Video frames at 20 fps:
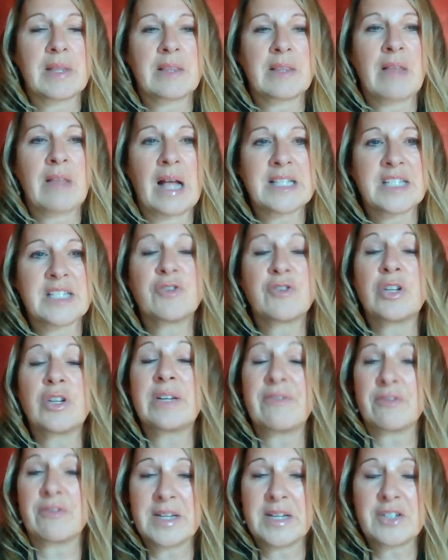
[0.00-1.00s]
Lots of good
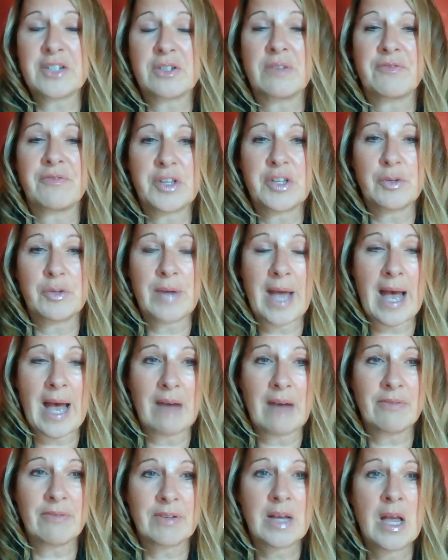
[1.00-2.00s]
information for you to
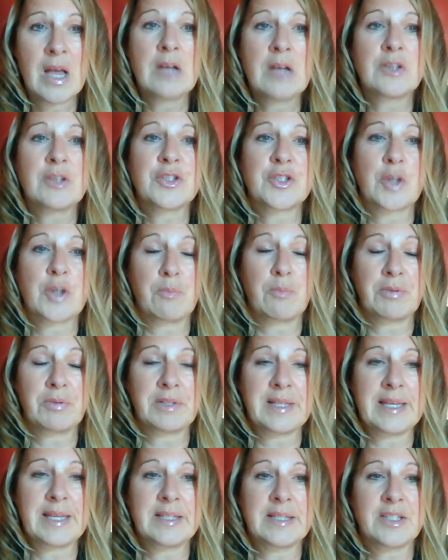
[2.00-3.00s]
have. So
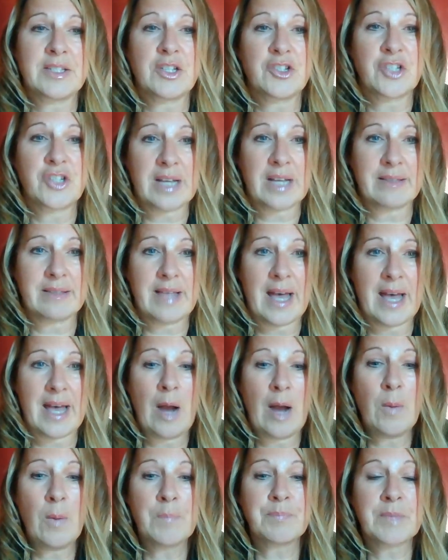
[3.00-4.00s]
please check that
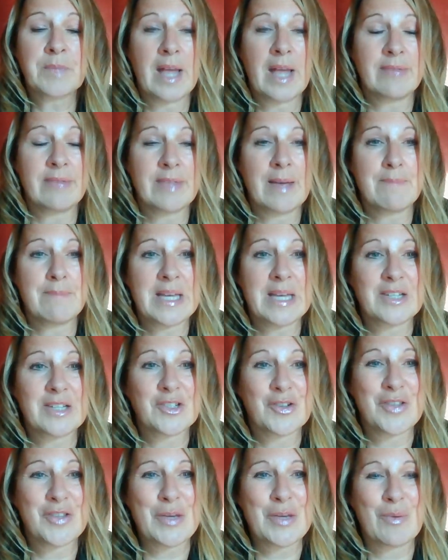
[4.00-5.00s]
out and then make
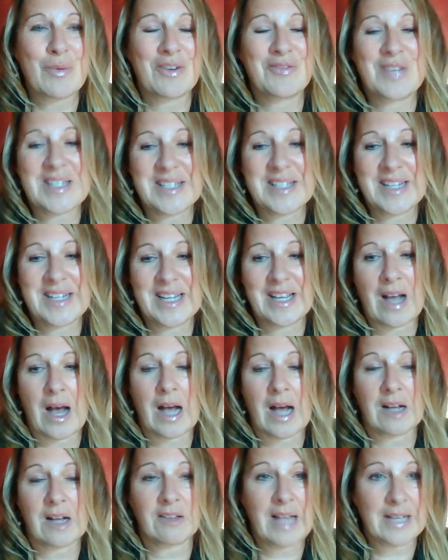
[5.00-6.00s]
sure that you are visiting
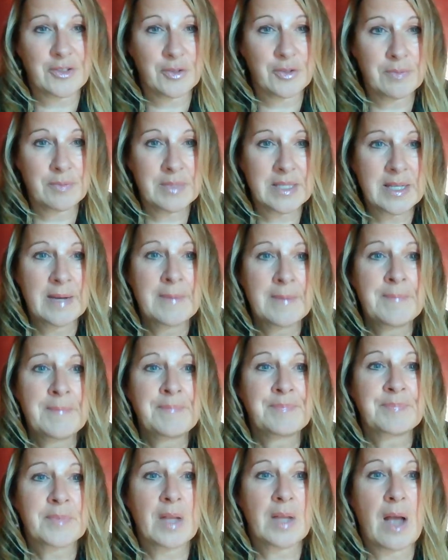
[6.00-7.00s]
classrooms.
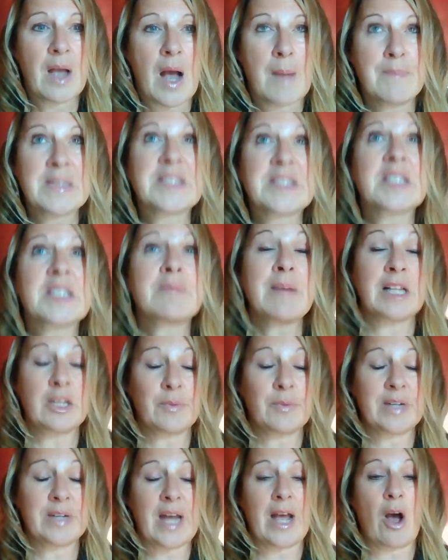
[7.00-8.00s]
Mrs.
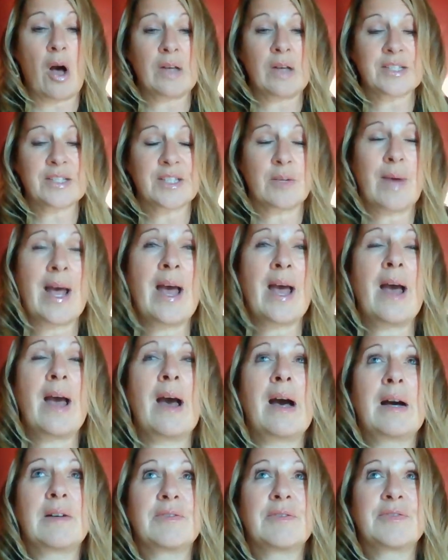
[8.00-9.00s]
Mello and I also
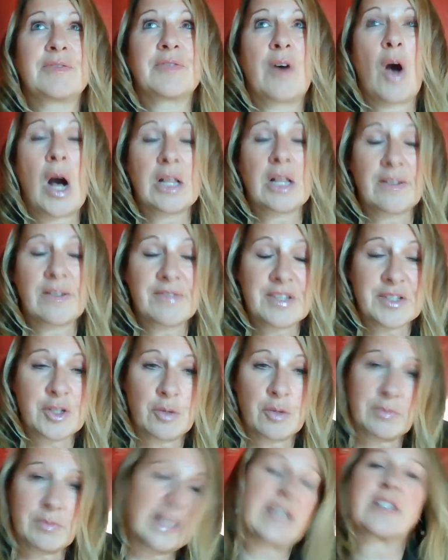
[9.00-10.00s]
have all of the
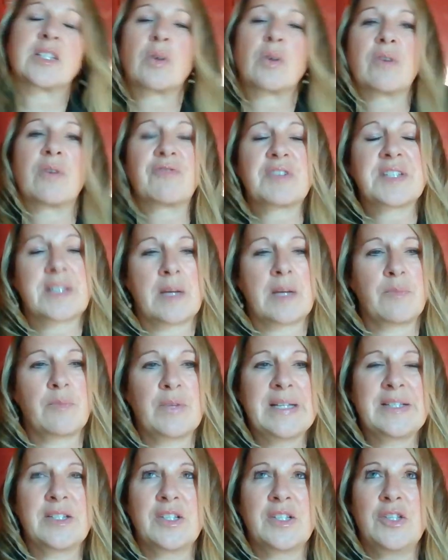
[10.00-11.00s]
Zoom links. So if for some
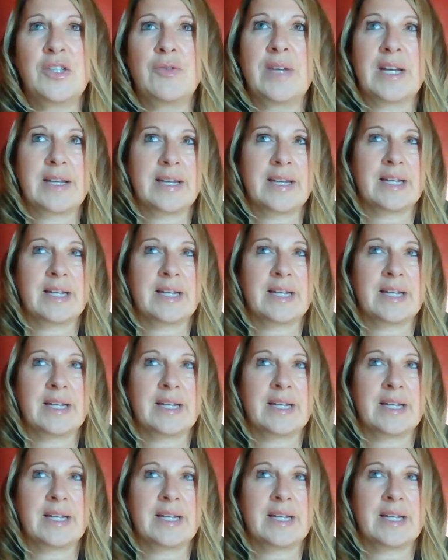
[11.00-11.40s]
reason you get